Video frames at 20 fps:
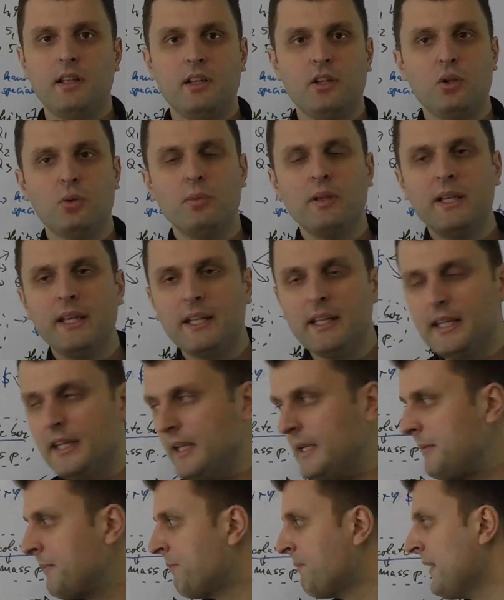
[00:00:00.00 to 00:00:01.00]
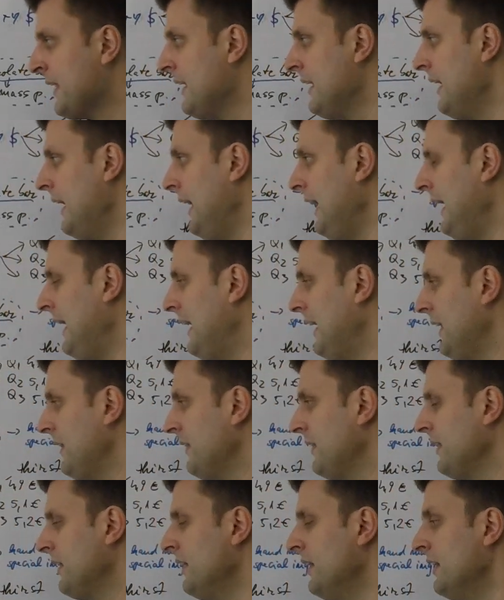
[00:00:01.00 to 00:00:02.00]
humidity.
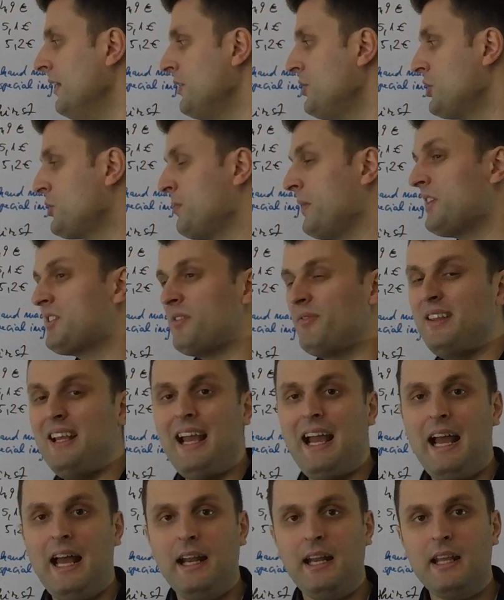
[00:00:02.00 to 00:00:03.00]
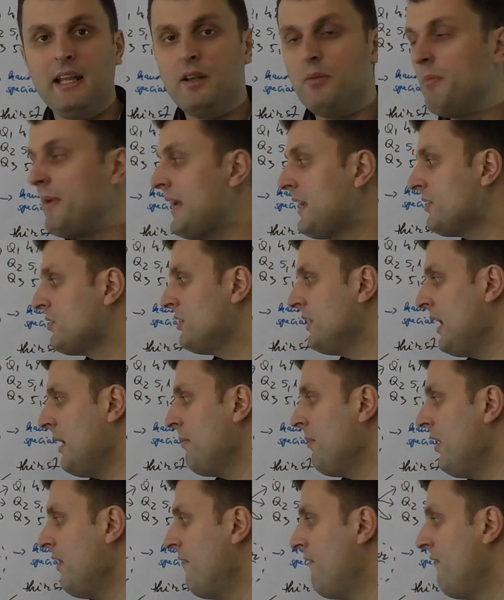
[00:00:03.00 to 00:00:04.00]
And just because of that, it makes
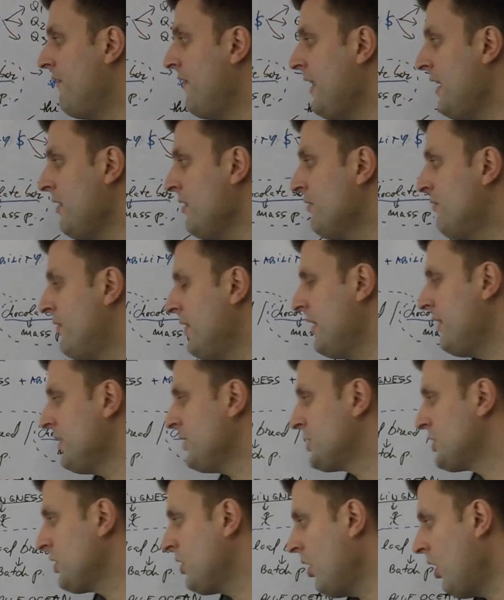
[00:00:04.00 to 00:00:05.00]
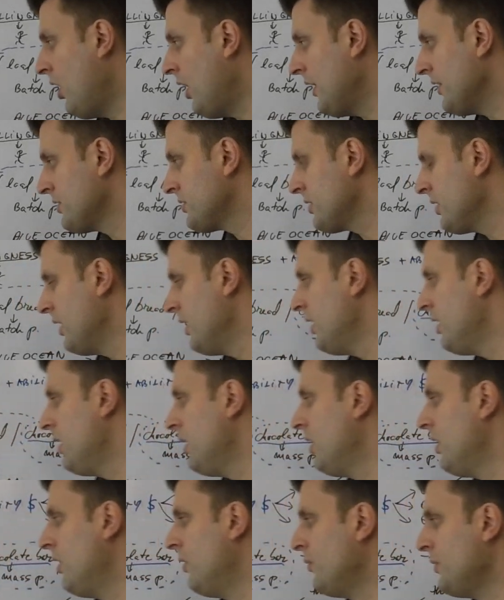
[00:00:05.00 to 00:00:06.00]
them a very, very scarce
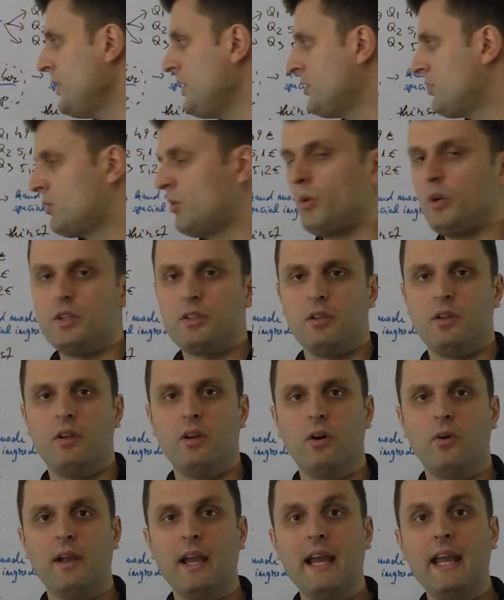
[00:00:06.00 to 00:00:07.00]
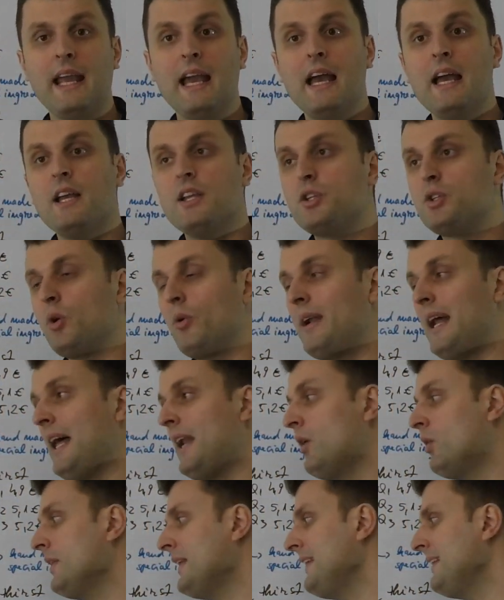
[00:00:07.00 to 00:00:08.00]
resource, okay? So not
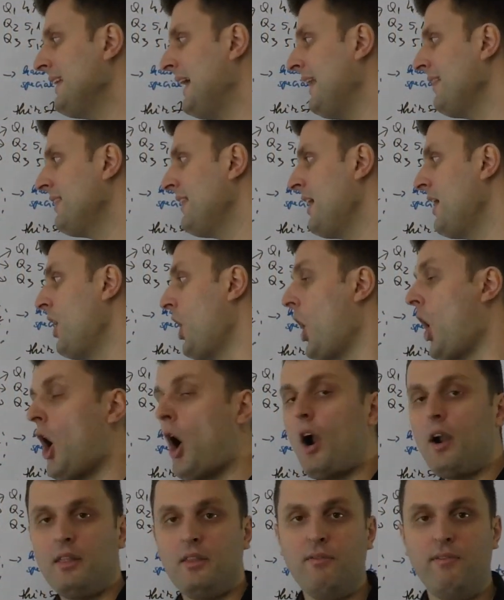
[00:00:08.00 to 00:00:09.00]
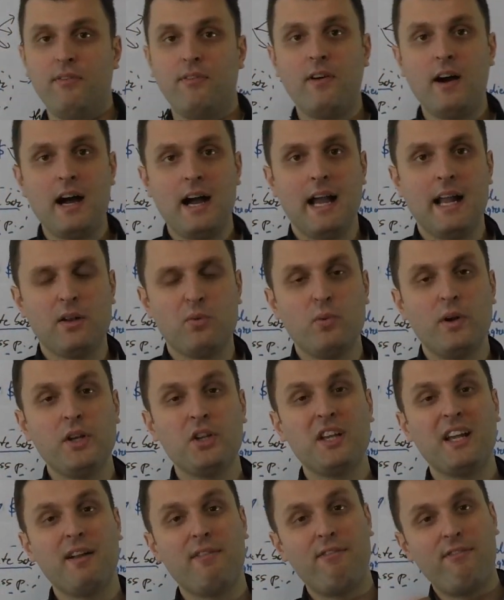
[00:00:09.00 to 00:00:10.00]
only that they're hard to find, when you're
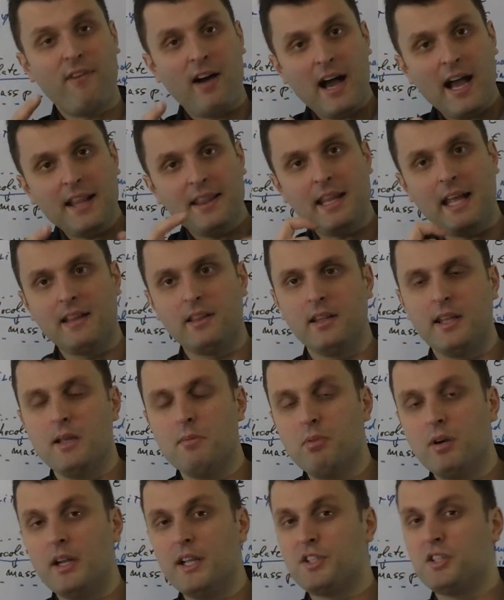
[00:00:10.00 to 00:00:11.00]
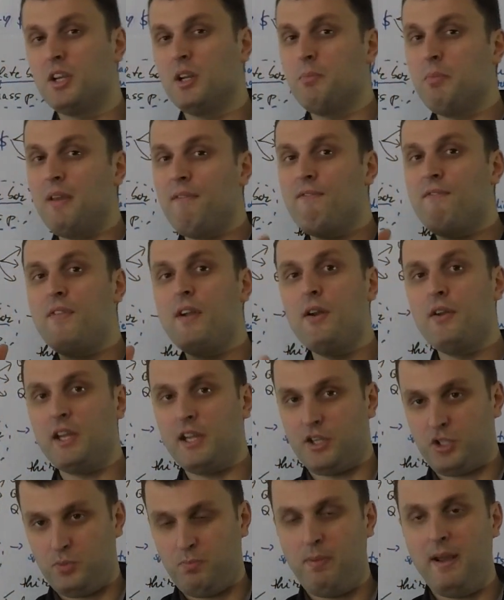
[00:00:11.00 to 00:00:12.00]
going to find that labor, it's going to be very
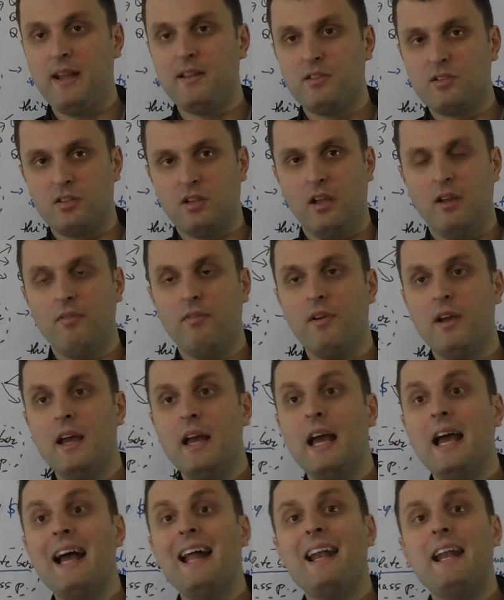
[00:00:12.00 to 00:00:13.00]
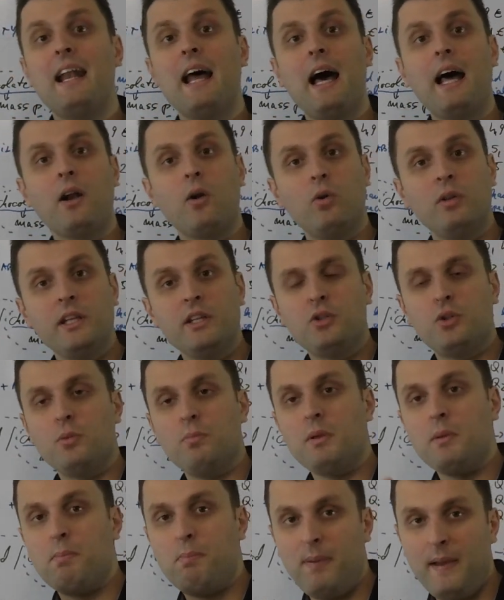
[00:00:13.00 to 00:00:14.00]
expensive, not only to
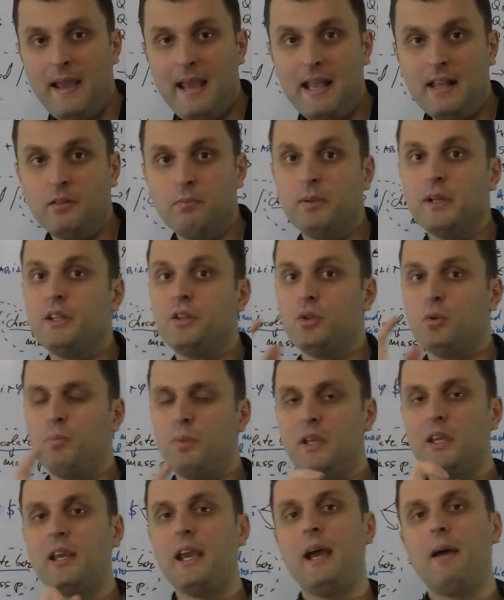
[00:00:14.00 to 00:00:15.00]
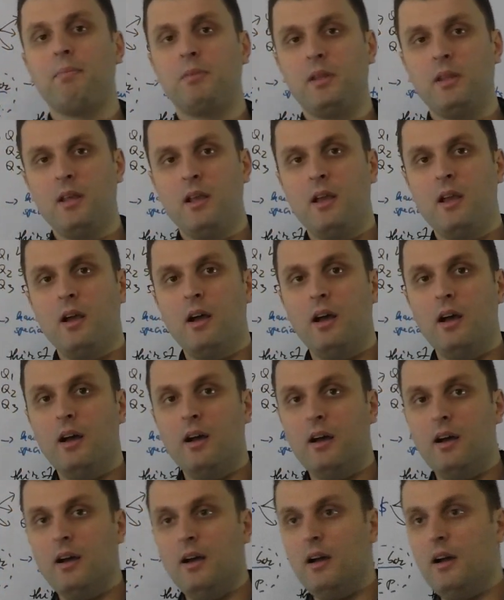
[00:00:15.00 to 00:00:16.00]
be paid, but to be kept
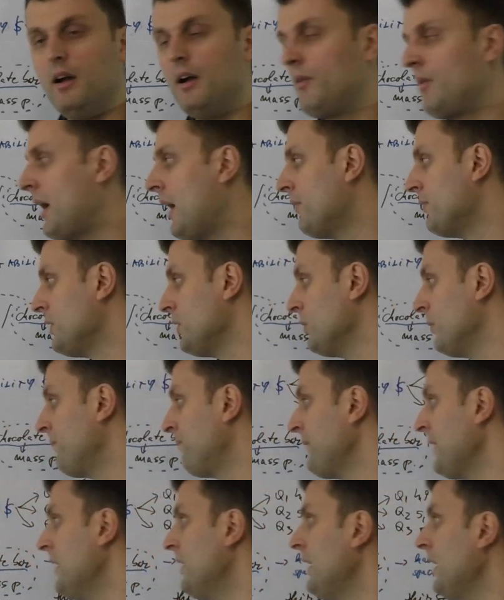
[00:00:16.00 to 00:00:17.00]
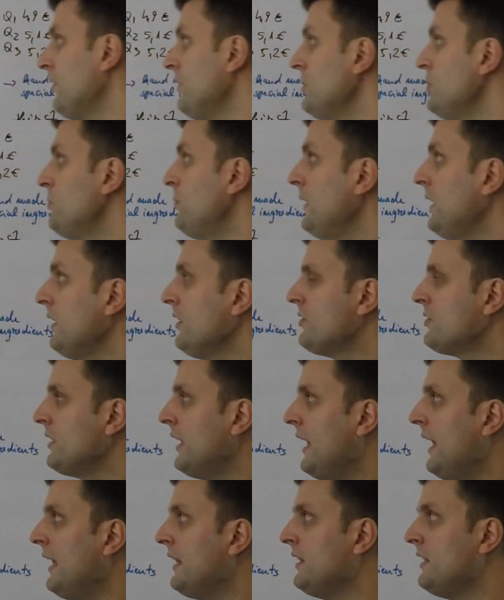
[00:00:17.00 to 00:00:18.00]
around you. Now, this being
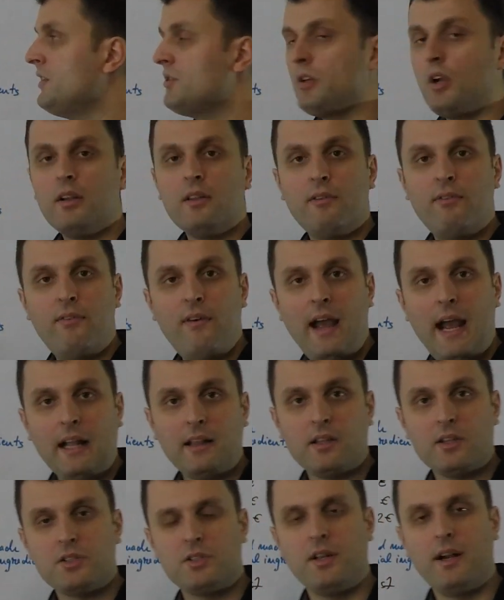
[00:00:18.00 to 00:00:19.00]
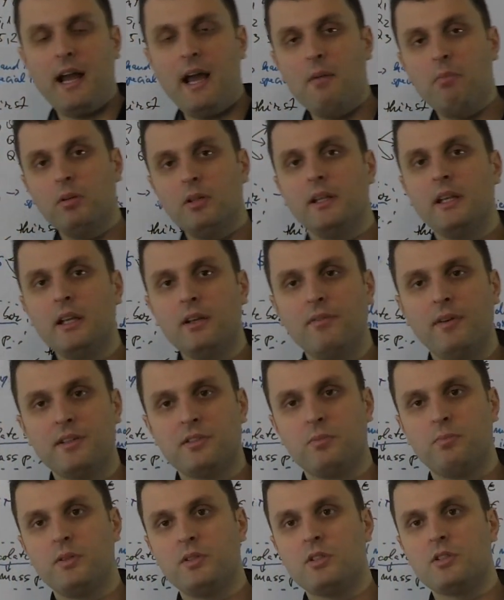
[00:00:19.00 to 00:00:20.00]
said, these are the factors that I believe as
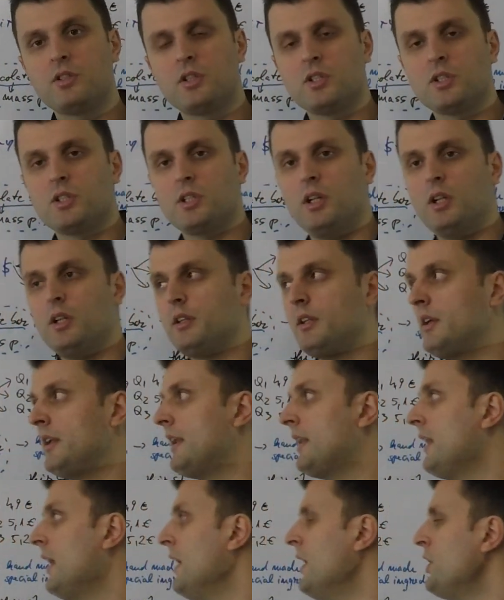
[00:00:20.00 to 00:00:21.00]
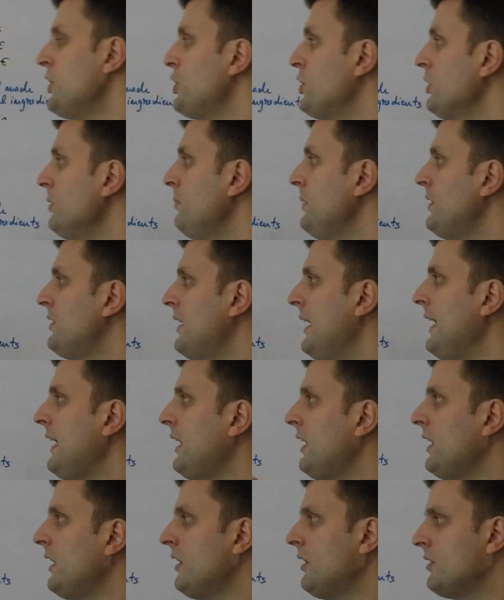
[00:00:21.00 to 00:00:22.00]
a business consultant should be
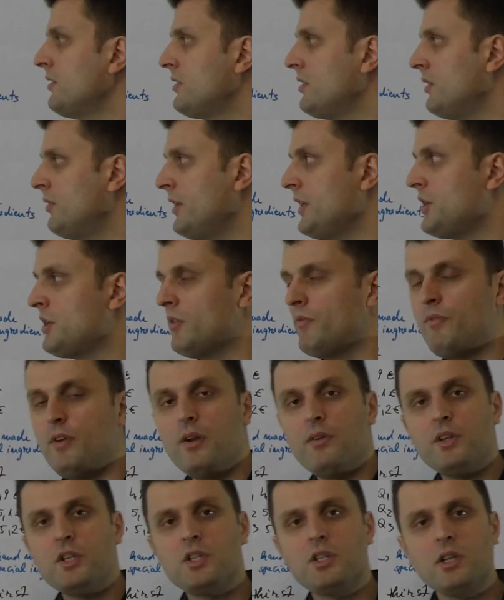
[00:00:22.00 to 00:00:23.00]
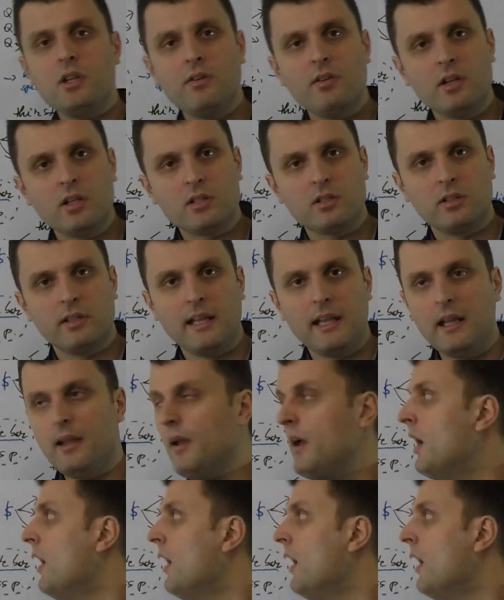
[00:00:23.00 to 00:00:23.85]
taken in consideration very seriously